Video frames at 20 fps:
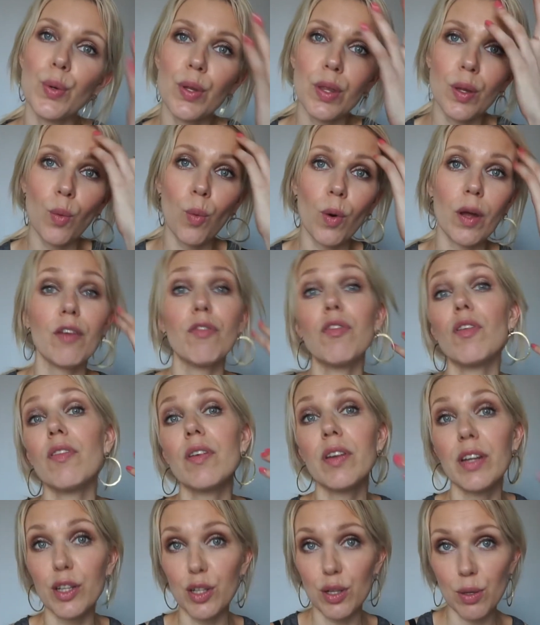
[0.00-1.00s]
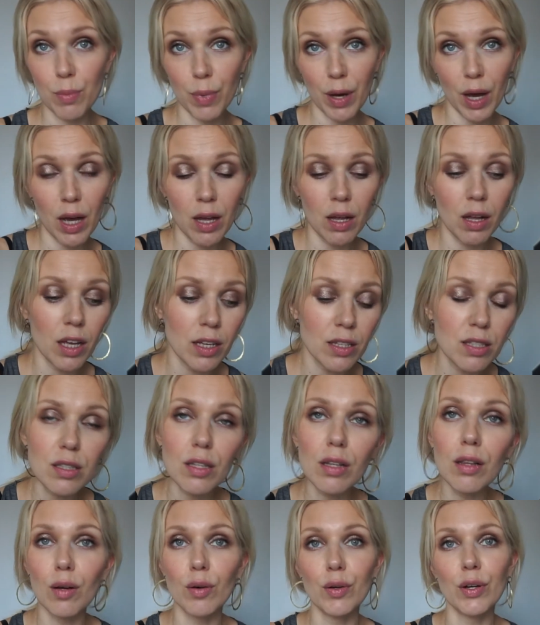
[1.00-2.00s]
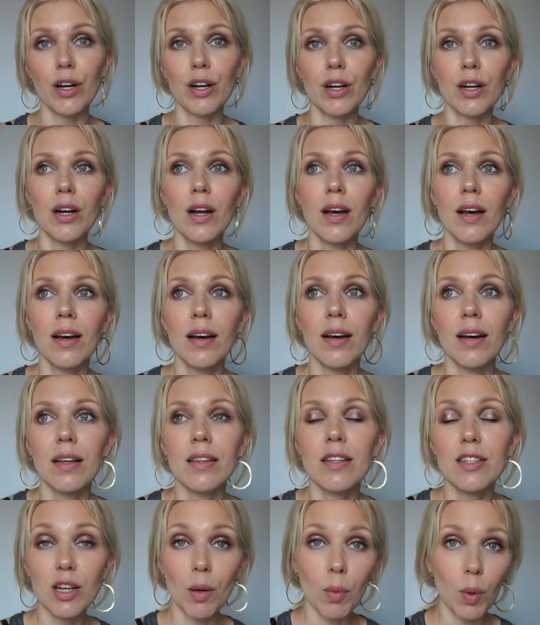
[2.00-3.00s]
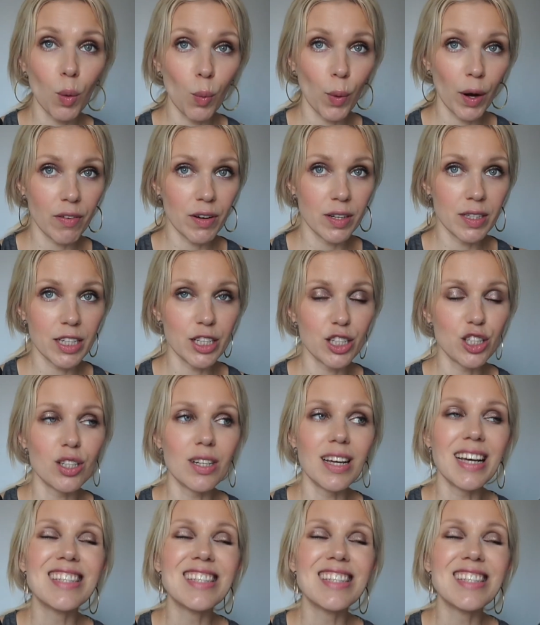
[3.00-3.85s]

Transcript: the wonderful foundation by Estee Lauder, the double wear foundation.